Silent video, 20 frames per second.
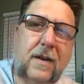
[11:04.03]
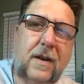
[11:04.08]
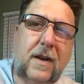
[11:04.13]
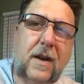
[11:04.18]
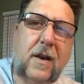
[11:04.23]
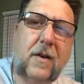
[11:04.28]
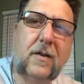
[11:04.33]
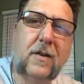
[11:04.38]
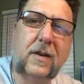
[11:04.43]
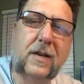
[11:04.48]

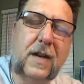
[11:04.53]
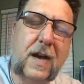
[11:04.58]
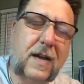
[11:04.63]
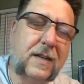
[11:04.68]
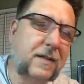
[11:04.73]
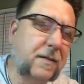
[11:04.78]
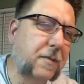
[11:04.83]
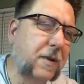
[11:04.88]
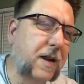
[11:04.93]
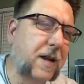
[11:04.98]
Oh, look,
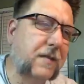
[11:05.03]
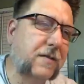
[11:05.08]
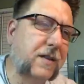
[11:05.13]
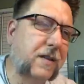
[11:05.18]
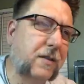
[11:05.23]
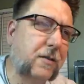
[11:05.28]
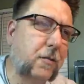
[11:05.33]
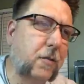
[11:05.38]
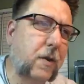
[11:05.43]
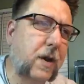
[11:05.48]
guys, I'm going to have to
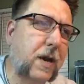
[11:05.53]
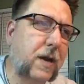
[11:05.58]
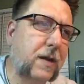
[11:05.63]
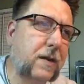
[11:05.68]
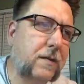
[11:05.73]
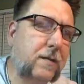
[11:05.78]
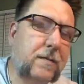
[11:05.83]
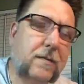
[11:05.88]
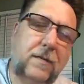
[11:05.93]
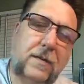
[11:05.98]
quit.
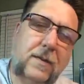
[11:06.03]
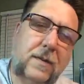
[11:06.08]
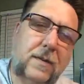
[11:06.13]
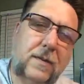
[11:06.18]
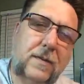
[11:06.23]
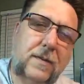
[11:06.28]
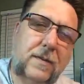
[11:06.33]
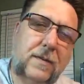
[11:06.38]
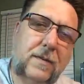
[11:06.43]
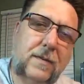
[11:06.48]

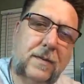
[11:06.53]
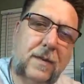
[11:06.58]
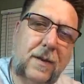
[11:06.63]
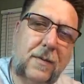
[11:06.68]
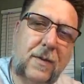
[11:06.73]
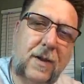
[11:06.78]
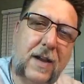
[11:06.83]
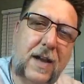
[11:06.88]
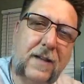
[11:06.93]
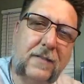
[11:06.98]
I'm
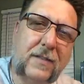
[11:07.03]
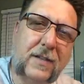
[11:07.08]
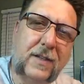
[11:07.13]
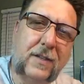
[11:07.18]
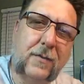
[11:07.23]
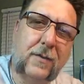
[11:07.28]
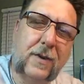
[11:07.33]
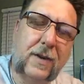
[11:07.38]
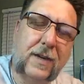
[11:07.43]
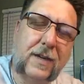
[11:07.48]
going to have to
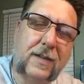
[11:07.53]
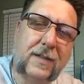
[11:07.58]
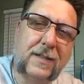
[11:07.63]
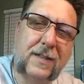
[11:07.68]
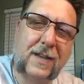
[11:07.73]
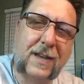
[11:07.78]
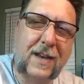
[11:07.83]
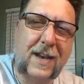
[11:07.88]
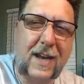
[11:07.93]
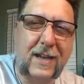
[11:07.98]
quit because the
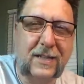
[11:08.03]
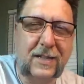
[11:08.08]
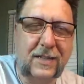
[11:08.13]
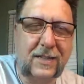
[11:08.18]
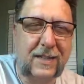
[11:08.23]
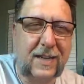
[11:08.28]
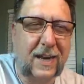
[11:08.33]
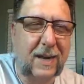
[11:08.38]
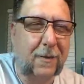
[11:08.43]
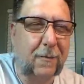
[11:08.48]
connection's
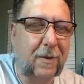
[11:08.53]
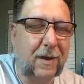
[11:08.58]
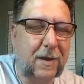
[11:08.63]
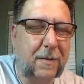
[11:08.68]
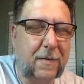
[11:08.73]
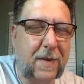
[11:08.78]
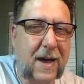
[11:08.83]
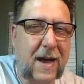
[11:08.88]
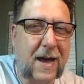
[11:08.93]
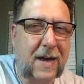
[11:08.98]
getting really
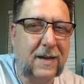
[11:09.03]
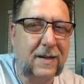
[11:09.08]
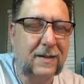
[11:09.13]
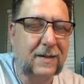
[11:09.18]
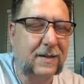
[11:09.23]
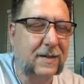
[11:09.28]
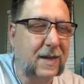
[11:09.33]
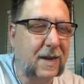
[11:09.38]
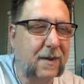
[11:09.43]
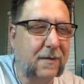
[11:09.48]
bad and
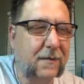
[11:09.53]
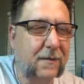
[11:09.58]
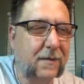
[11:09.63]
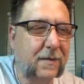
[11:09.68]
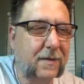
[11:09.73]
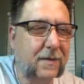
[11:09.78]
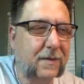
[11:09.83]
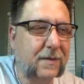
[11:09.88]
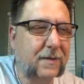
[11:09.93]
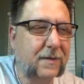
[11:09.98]
stuff.
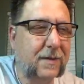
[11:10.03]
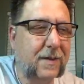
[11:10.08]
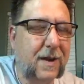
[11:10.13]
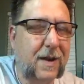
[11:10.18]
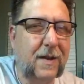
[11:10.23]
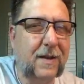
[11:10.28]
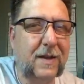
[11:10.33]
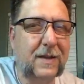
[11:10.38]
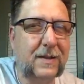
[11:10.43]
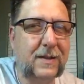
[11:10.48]

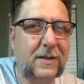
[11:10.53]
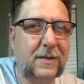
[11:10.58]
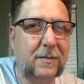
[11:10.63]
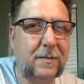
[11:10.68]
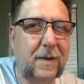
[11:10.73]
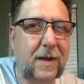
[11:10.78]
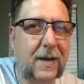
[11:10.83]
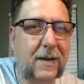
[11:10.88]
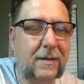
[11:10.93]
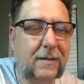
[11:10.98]
Oh, that's too
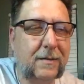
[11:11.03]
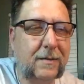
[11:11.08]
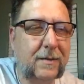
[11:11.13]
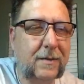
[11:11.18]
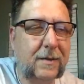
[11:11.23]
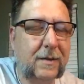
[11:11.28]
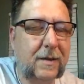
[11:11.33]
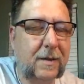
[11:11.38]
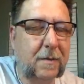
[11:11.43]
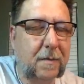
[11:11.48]
bad.
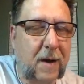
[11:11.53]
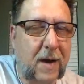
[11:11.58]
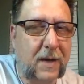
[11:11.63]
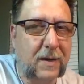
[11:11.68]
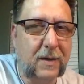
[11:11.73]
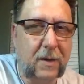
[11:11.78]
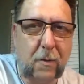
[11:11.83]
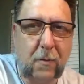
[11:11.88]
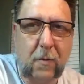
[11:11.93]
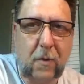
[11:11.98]
But
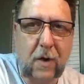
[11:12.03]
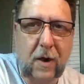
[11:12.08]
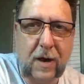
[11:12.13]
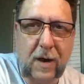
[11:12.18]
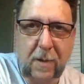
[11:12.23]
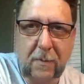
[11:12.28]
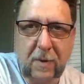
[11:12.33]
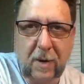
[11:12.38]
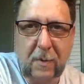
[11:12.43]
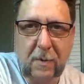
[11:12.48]
don't worry,
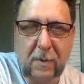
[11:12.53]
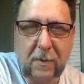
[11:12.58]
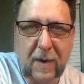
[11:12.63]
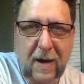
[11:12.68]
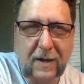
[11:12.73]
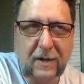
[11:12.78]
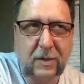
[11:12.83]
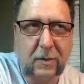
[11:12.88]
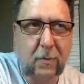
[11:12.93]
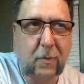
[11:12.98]
I'm going to be
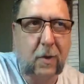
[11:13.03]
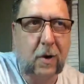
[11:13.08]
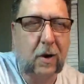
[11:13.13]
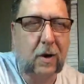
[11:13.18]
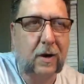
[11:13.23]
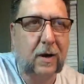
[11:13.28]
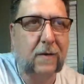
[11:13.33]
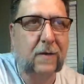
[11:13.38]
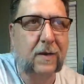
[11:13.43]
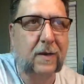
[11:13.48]
back to
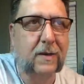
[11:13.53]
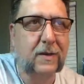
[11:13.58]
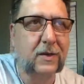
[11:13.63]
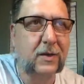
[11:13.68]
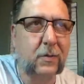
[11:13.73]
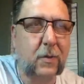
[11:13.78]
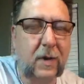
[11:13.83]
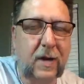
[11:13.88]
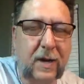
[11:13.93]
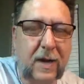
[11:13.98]
work. I've got this
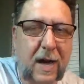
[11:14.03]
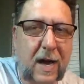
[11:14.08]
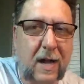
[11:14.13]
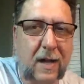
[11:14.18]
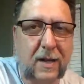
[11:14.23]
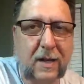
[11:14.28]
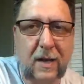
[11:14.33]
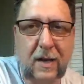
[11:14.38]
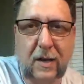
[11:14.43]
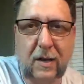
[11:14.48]

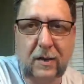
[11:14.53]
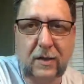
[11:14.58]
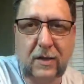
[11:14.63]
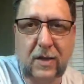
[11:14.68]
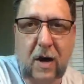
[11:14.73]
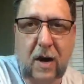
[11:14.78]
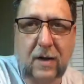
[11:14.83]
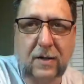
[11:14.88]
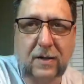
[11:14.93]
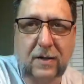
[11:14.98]
20-gallon. It looks
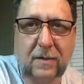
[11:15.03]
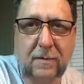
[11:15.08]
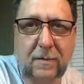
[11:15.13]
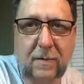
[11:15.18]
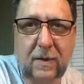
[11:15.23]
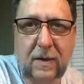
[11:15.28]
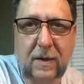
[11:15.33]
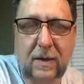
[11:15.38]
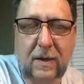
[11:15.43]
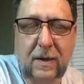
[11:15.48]
awesome.
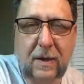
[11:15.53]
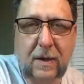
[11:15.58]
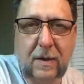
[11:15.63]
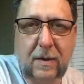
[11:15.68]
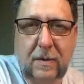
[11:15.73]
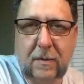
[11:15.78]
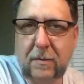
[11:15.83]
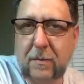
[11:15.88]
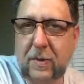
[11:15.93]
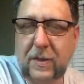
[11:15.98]

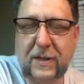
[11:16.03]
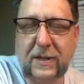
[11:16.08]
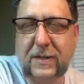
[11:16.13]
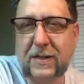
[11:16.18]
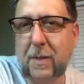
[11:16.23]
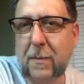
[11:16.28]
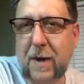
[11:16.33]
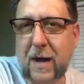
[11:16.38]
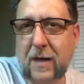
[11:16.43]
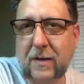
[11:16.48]
Please
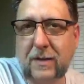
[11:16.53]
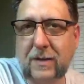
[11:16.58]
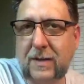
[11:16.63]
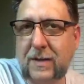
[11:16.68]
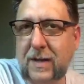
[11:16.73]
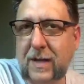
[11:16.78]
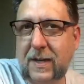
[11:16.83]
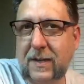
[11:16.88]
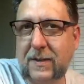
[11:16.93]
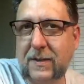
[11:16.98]
come out and
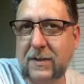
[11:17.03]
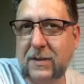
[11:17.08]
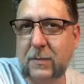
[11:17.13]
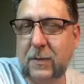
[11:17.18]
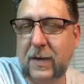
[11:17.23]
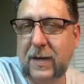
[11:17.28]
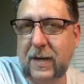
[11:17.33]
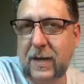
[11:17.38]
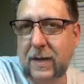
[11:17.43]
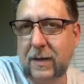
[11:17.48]
see it this
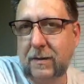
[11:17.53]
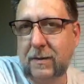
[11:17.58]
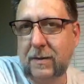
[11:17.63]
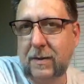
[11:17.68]
weekend.